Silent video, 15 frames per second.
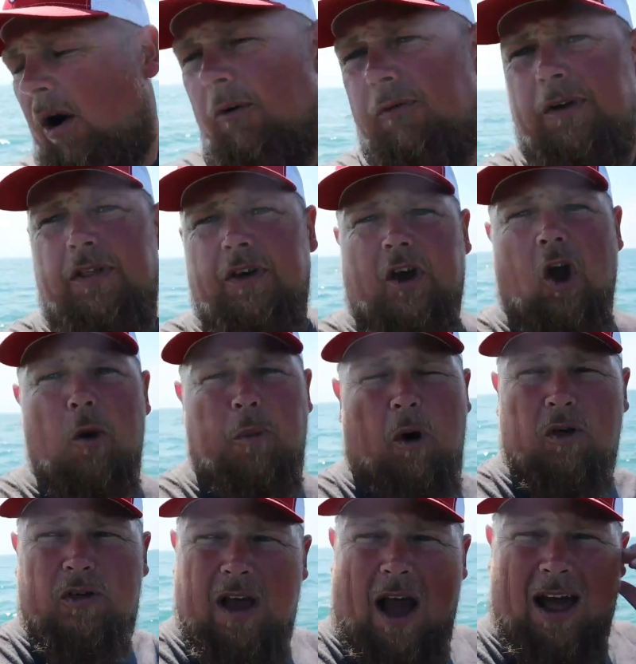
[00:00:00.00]
Hopefully the
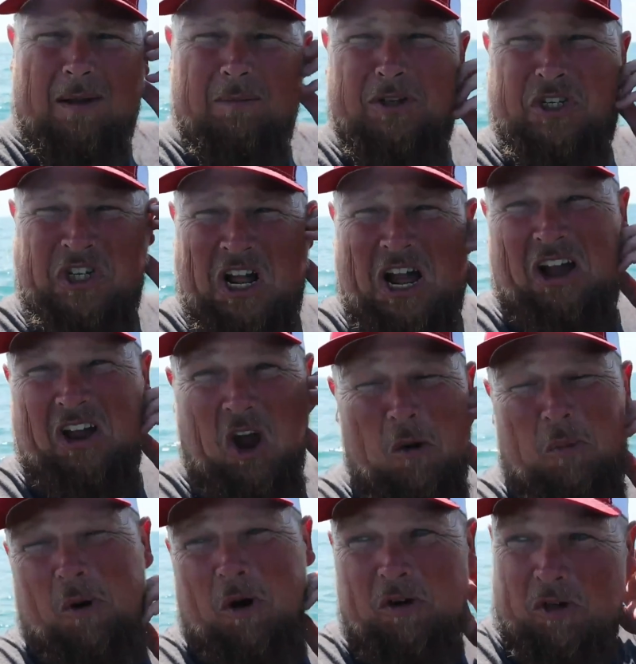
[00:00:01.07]
GoPros got them, but you know how
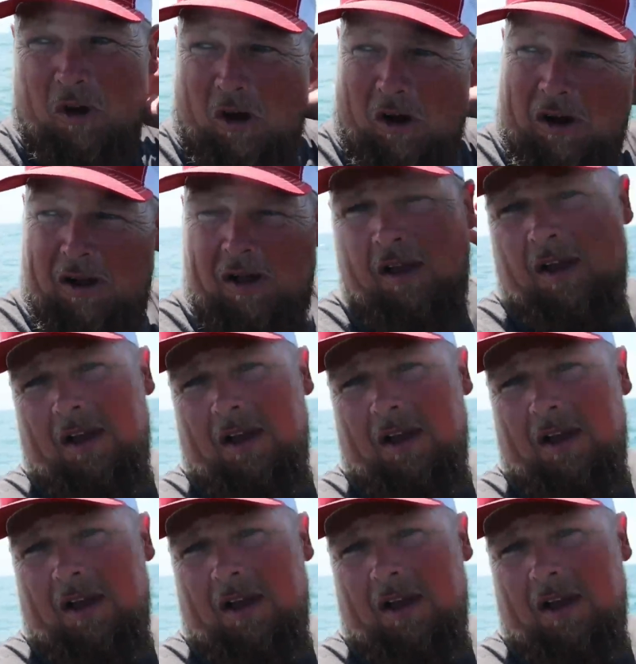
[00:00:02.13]
GoPros are.